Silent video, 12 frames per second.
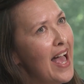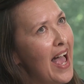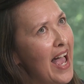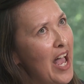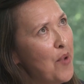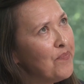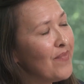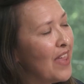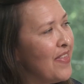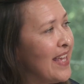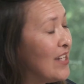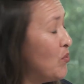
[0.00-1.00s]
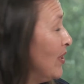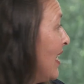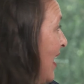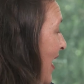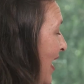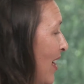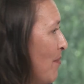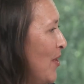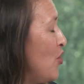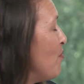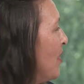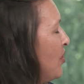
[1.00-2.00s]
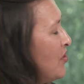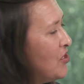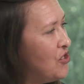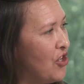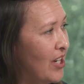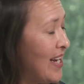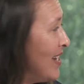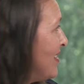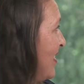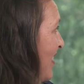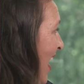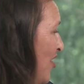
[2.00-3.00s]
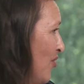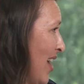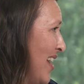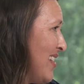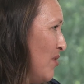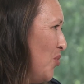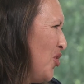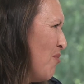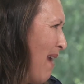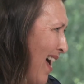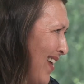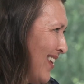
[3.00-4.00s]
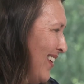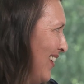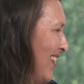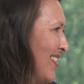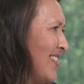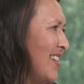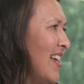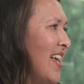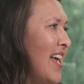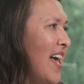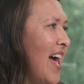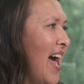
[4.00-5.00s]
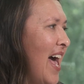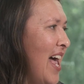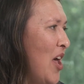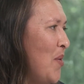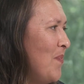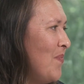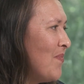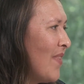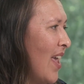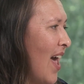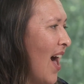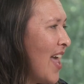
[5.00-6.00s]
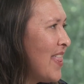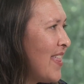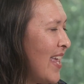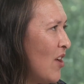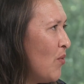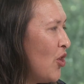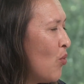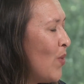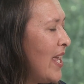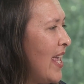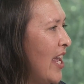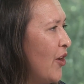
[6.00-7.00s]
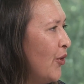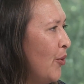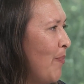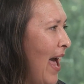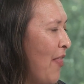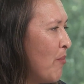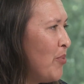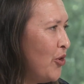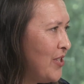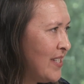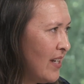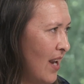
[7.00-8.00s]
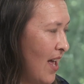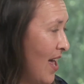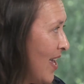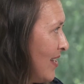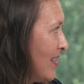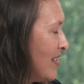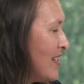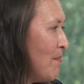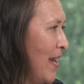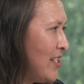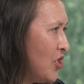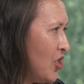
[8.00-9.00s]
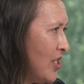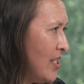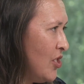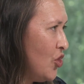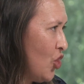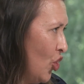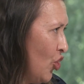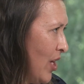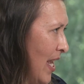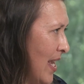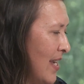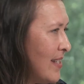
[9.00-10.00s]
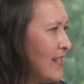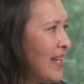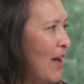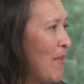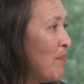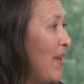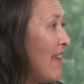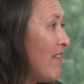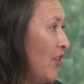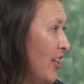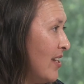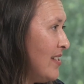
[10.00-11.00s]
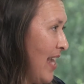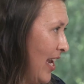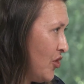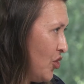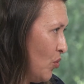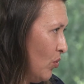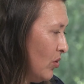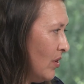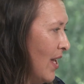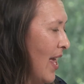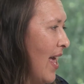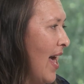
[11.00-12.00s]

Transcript: I think it's really key, you mentioned this, Jodie, to understand your customer and your market. I think, we hear about the personalised messages and journeys and being very contextual.